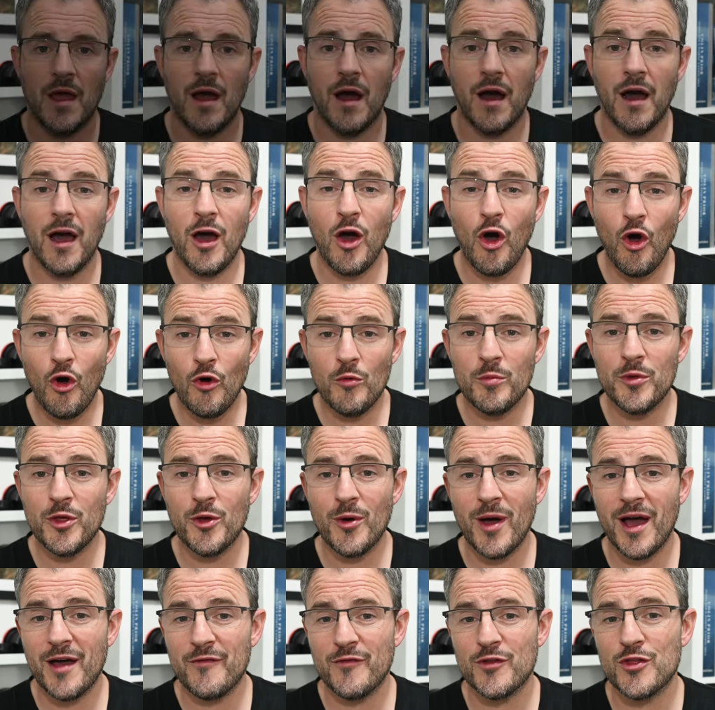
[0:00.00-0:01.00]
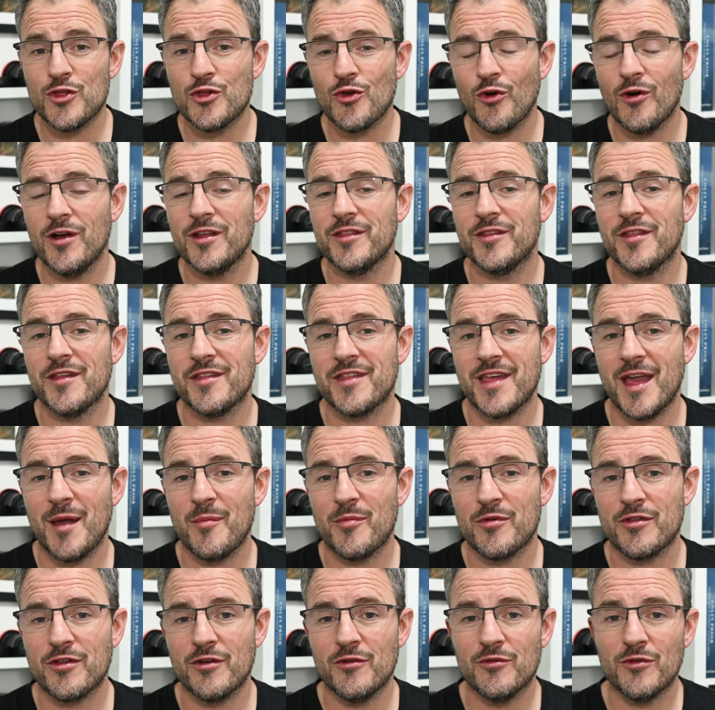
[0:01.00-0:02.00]
I hope you have enjoyed this
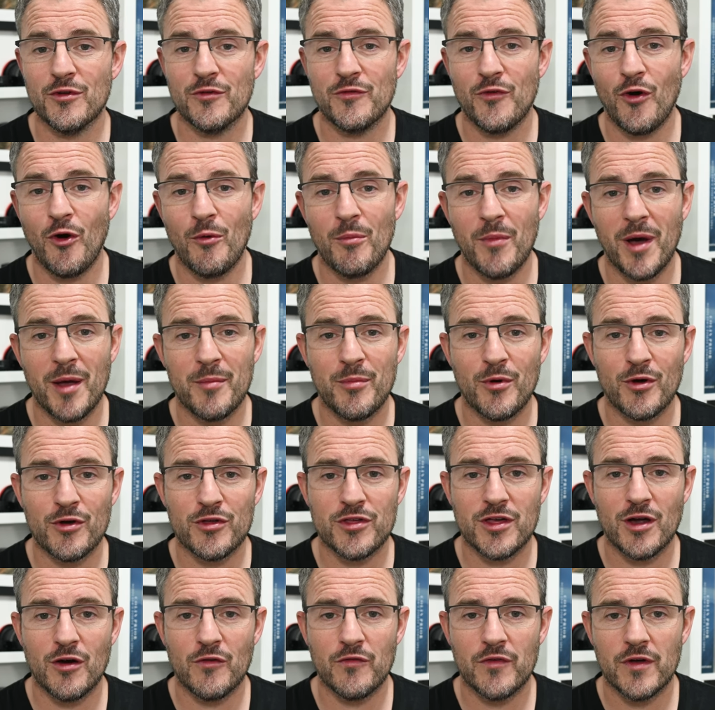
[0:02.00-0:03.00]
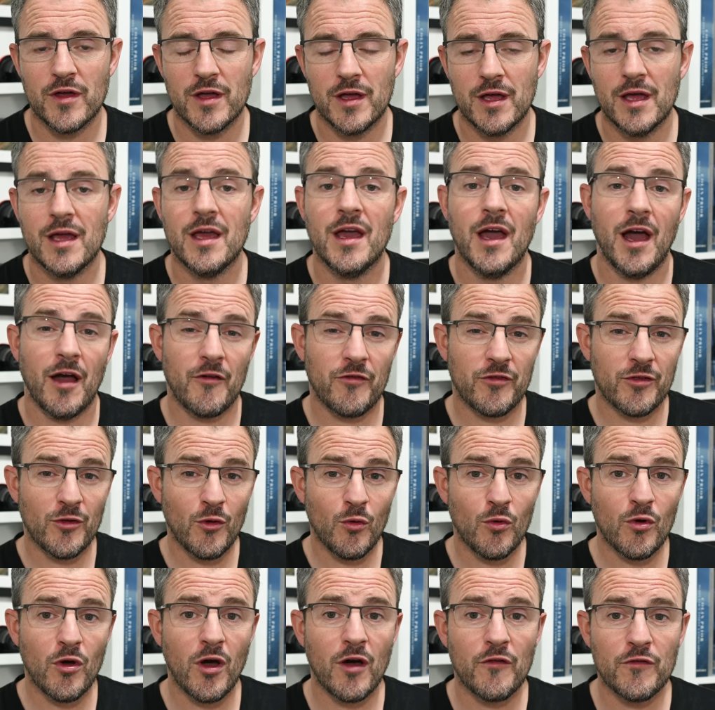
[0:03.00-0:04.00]
episode of On My Bookshelf I've
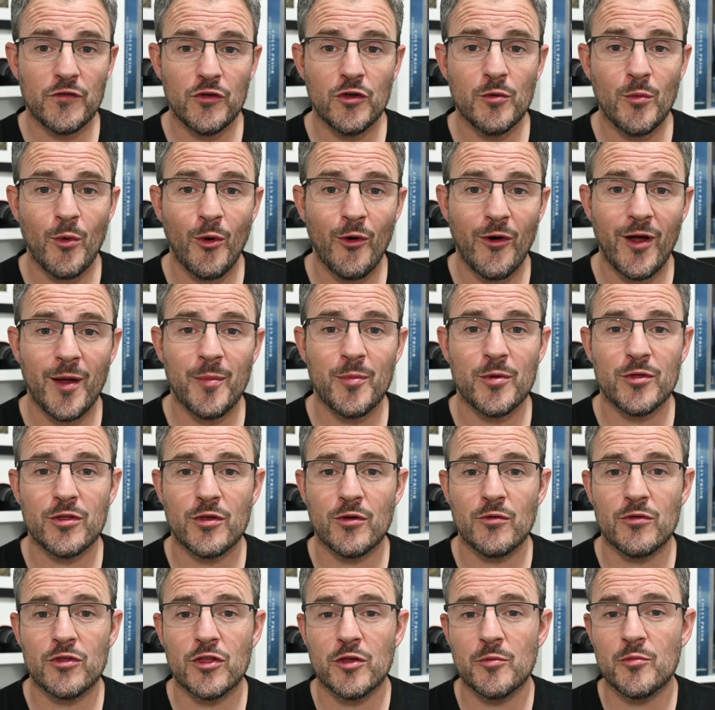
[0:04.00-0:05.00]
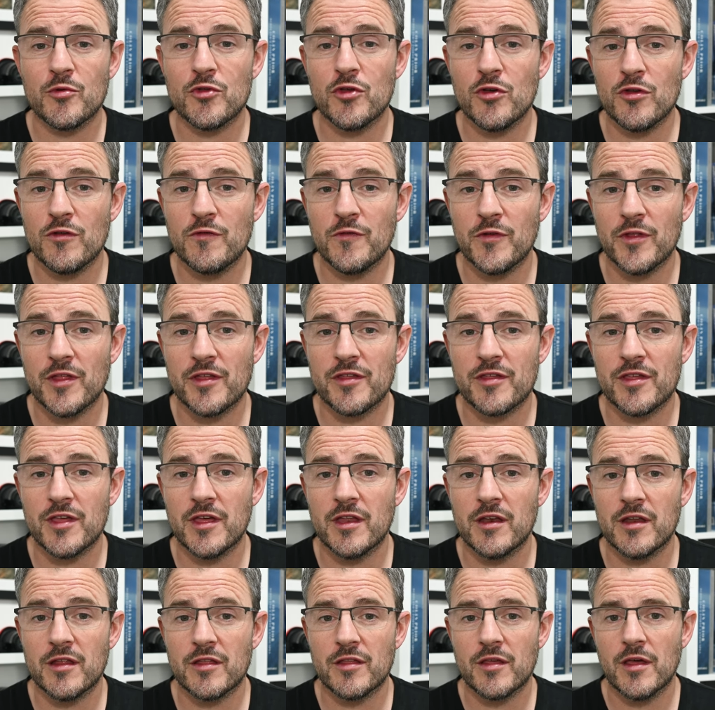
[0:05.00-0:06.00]
still got a few more episodes to produce for this
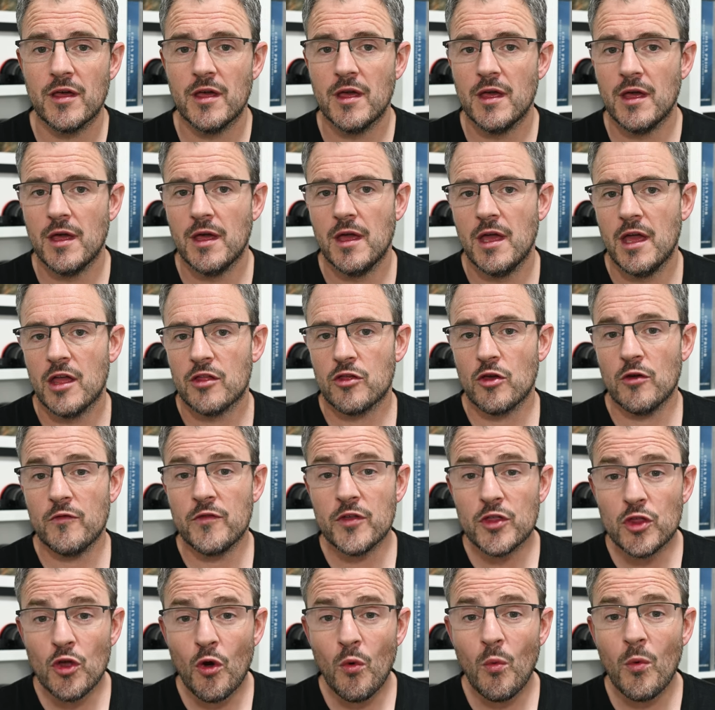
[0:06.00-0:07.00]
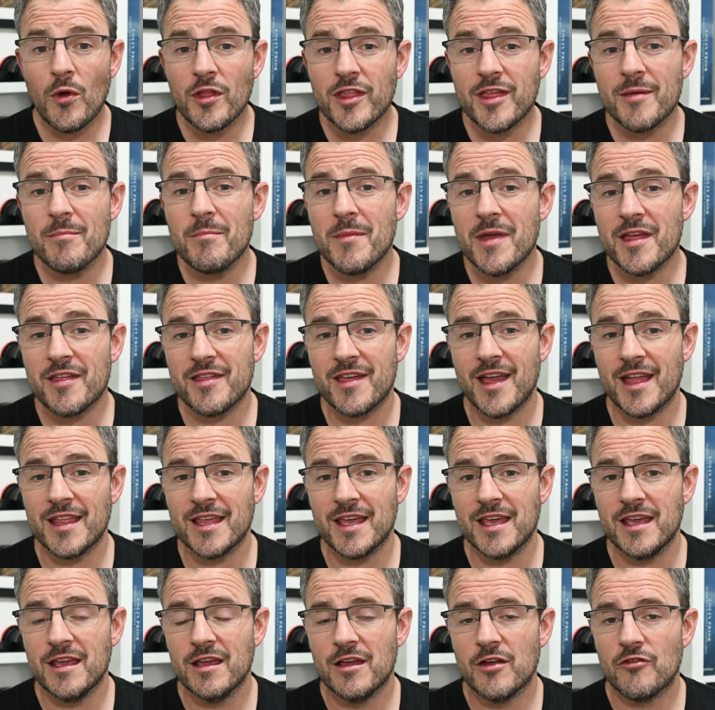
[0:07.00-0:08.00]
series, so if you don't want to miss
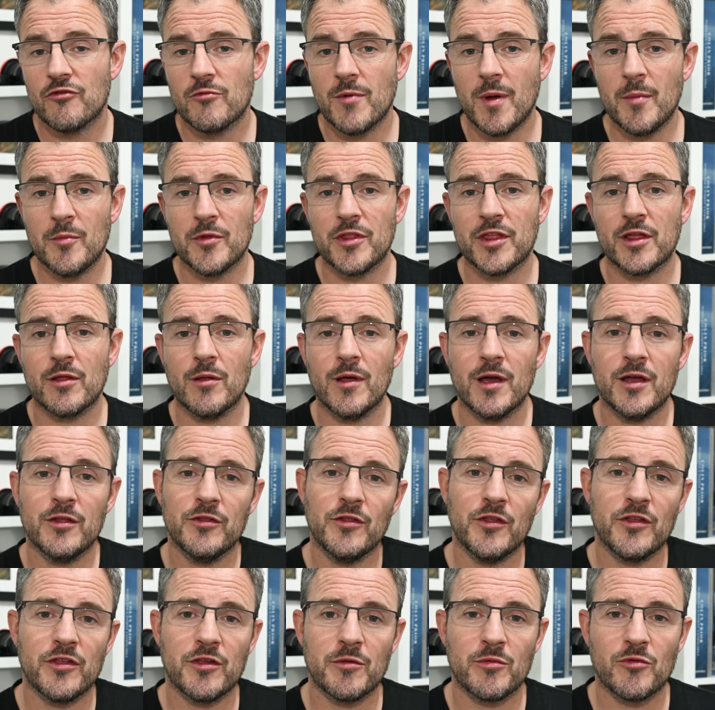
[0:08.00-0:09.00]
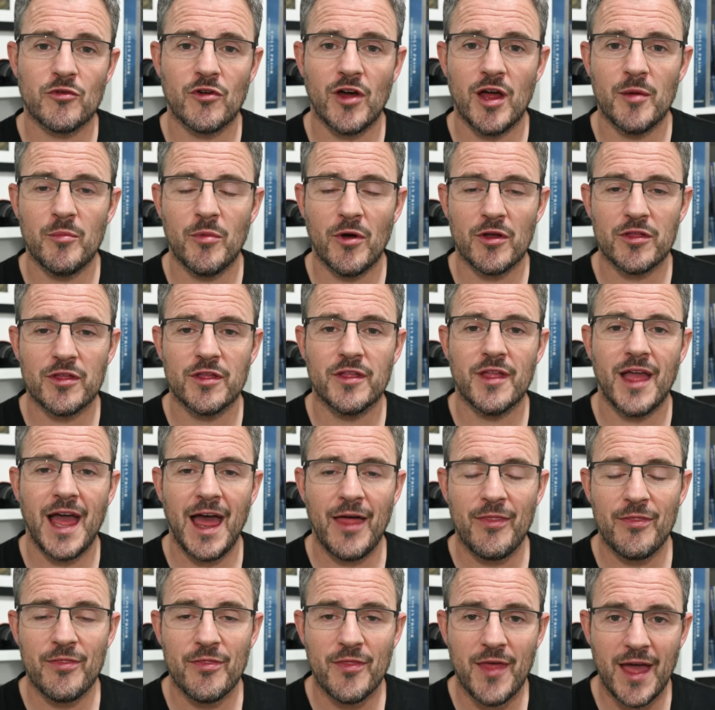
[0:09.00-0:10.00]
any, remember to click on the subscribe button
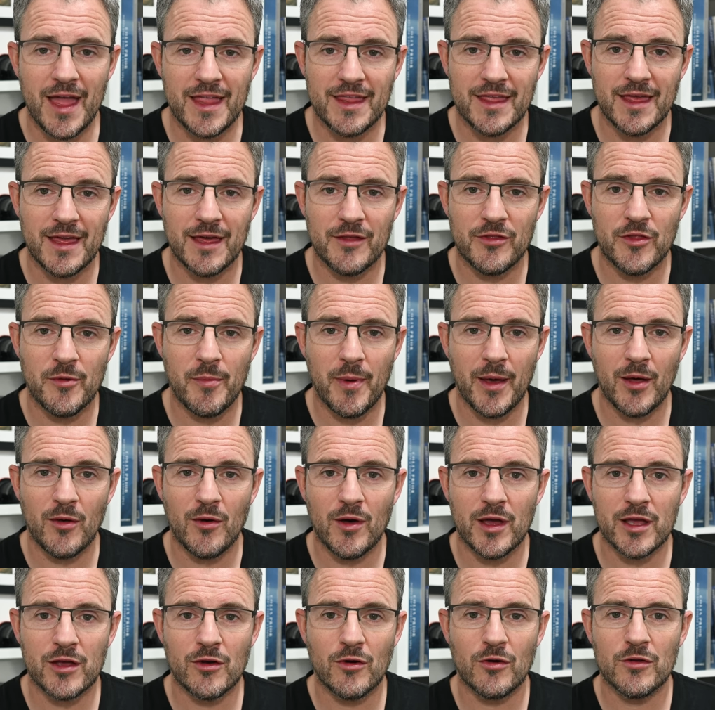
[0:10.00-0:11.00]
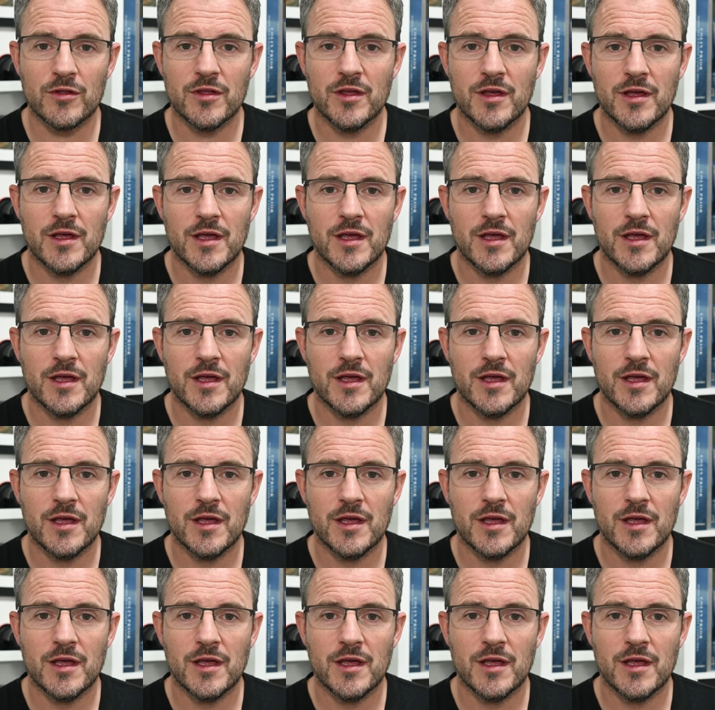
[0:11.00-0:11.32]
and then hit the bell icon.